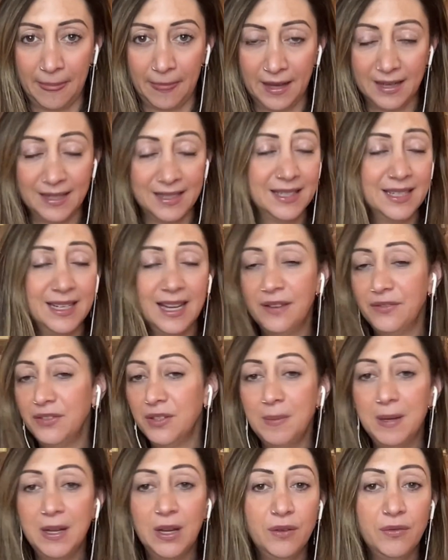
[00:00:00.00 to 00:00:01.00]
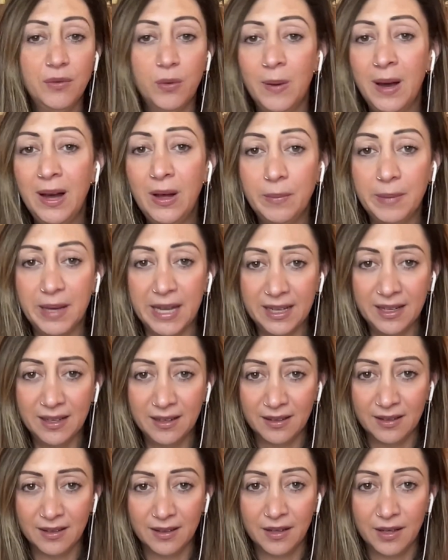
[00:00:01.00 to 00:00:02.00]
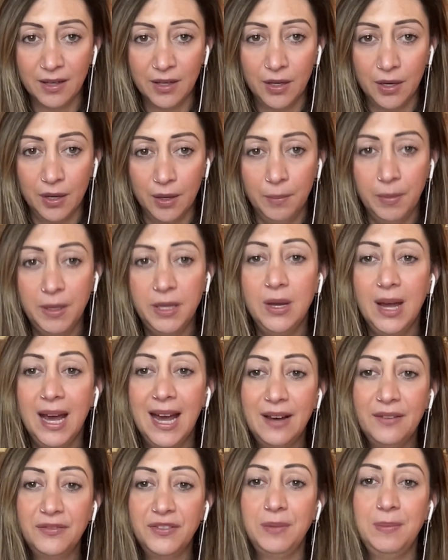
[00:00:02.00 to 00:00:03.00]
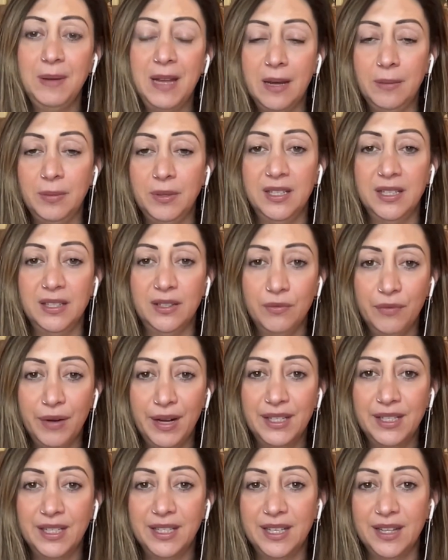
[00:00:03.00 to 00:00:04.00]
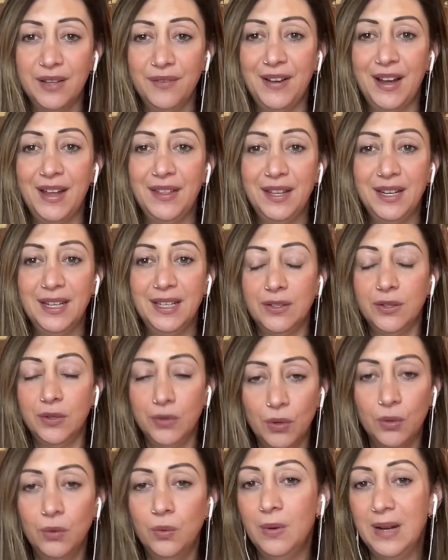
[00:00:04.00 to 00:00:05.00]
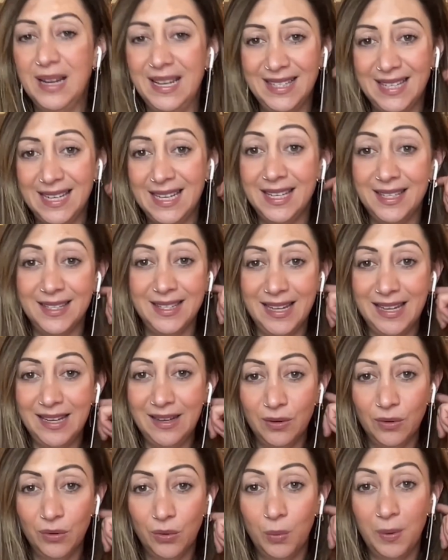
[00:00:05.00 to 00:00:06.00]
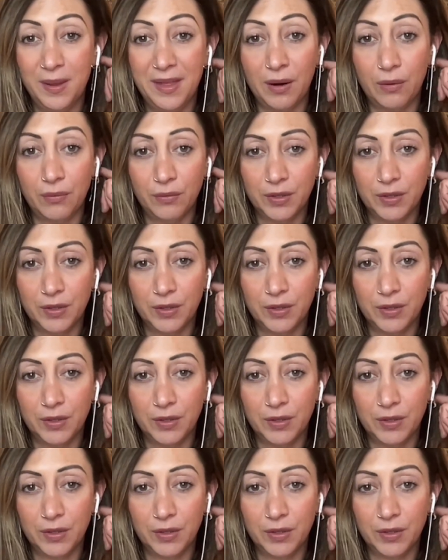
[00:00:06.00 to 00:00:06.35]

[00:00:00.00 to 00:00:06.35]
It doesn't have to be overwhelming, but you have to be able to surrender to the fact that it's not always easy or without